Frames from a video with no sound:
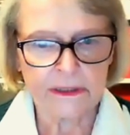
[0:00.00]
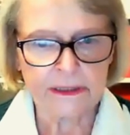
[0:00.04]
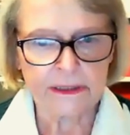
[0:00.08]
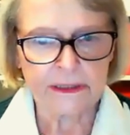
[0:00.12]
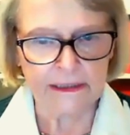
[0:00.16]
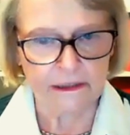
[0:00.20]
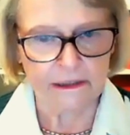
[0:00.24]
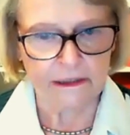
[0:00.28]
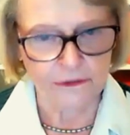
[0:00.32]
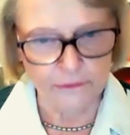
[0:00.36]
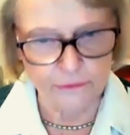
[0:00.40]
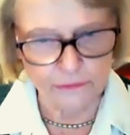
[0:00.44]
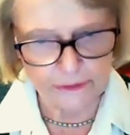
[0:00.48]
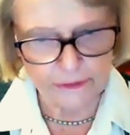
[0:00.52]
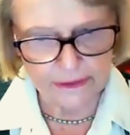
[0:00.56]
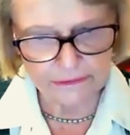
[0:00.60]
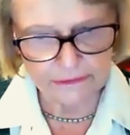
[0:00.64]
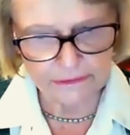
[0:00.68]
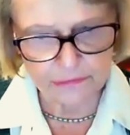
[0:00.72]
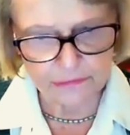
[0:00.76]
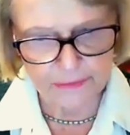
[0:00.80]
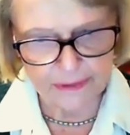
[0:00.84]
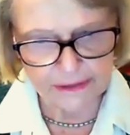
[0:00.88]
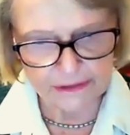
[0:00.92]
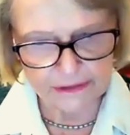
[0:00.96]

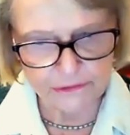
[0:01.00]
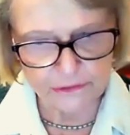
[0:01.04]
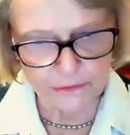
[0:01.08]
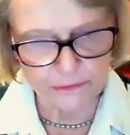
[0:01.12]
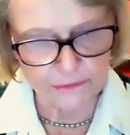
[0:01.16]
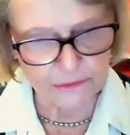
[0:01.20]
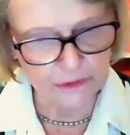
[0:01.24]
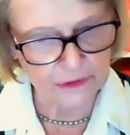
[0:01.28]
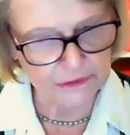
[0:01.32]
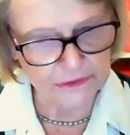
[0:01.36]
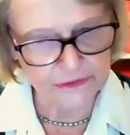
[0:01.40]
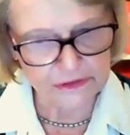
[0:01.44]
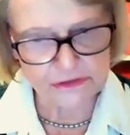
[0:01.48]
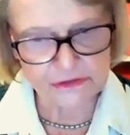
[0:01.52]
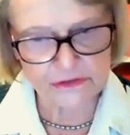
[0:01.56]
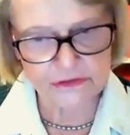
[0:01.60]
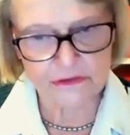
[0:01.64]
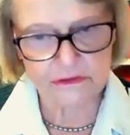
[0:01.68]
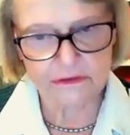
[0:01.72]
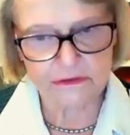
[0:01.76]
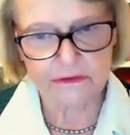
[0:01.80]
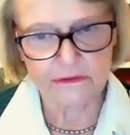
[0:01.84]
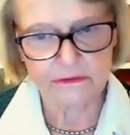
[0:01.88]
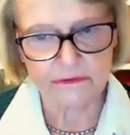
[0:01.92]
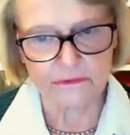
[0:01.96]
including trade
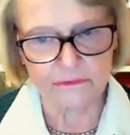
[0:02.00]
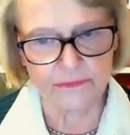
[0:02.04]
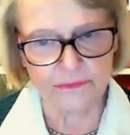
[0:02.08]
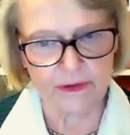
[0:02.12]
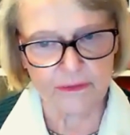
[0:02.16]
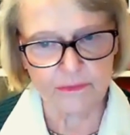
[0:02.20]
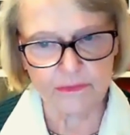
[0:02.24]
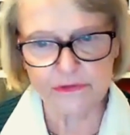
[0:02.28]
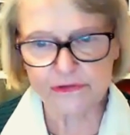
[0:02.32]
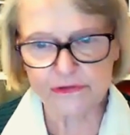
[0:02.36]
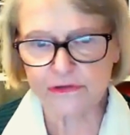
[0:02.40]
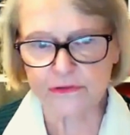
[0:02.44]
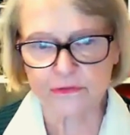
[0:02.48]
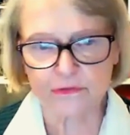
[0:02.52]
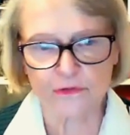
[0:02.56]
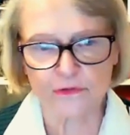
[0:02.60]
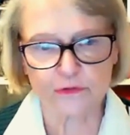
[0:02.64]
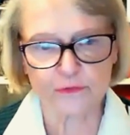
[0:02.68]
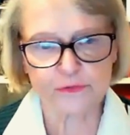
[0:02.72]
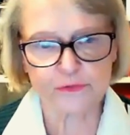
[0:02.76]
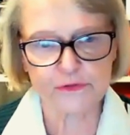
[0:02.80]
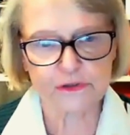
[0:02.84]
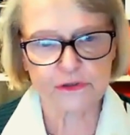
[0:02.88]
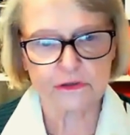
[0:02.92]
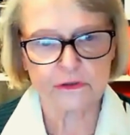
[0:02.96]
unionists, women's
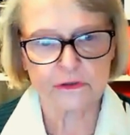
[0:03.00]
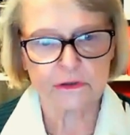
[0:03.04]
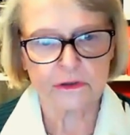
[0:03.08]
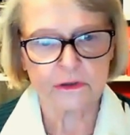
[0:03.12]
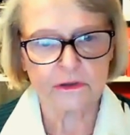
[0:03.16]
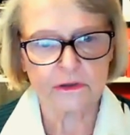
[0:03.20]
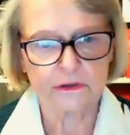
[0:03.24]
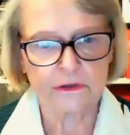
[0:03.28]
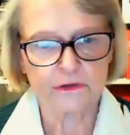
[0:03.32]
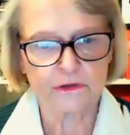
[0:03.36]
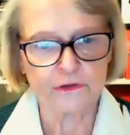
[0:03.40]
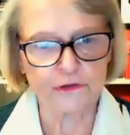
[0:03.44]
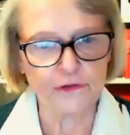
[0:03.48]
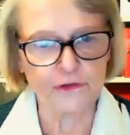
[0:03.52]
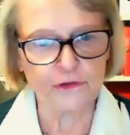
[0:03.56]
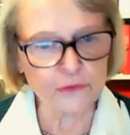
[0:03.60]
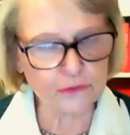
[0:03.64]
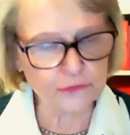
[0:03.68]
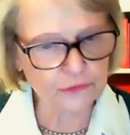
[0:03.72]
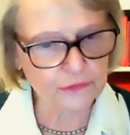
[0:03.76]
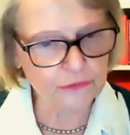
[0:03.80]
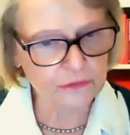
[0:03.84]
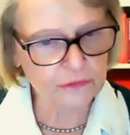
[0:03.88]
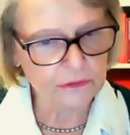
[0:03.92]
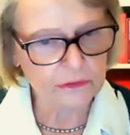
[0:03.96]
groups,
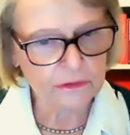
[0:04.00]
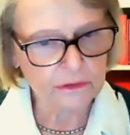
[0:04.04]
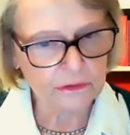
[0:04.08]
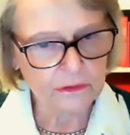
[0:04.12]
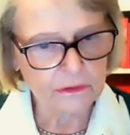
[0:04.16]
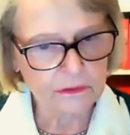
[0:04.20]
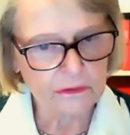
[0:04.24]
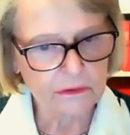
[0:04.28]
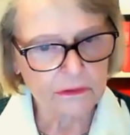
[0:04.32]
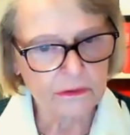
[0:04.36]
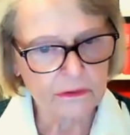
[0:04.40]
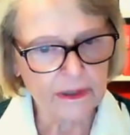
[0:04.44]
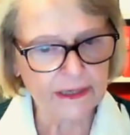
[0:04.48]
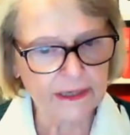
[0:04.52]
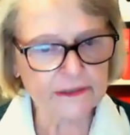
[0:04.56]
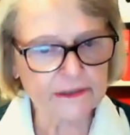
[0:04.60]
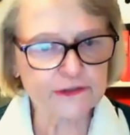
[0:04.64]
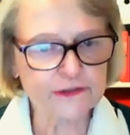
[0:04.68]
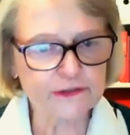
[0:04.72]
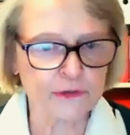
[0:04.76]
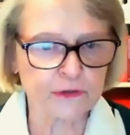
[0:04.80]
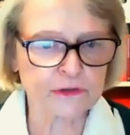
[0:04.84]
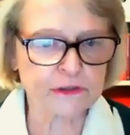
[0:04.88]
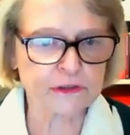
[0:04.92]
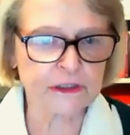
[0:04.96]
youth,
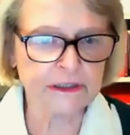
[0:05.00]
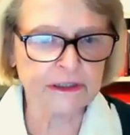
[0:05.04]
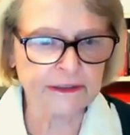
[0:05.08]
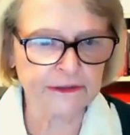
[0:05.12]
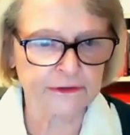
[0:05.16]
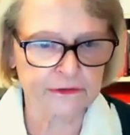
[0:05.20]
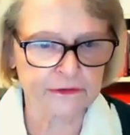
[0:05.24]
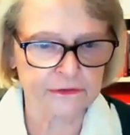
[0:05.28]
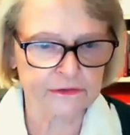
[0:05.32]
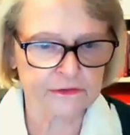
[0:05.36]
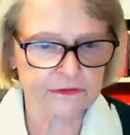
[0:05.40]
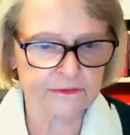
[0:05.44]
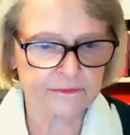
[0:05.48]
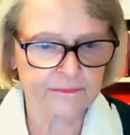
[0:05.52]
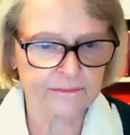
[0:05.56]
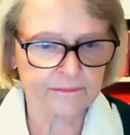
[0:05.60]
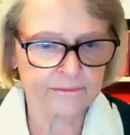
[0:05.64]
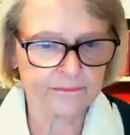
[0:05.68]
and church leaders.